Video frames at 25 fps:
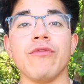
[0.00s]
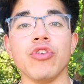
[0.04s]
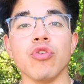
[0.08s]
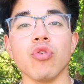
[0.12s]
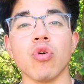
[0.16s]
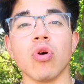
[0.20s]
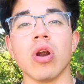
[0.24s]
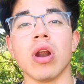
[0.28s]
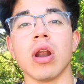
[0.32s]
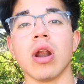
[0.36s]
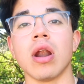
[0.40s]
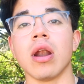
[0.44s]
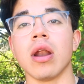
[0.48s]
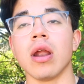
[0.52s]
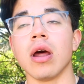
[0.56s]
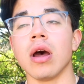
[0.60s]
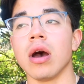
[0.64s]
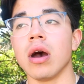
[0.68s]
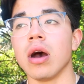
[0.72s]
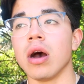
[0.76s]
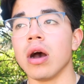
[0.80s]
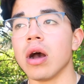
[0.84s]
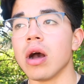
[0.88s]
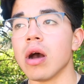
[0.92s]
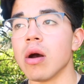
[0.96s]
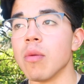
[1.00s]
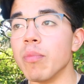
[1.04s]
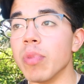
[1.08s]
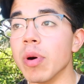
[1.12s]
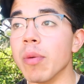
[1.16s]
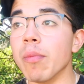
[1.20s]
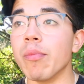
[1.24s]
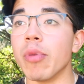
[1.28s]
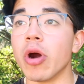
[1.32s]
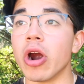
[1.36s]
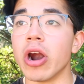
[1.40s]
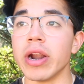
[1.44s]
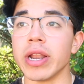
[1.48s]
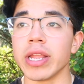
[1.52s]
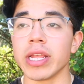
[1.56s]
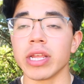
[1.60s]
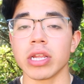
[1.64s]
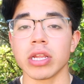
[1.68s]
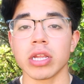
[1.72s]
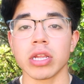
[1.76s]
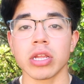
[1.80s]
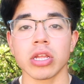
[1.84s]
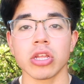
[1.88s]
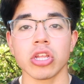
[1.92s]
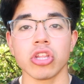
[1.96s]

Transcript: you are bombarding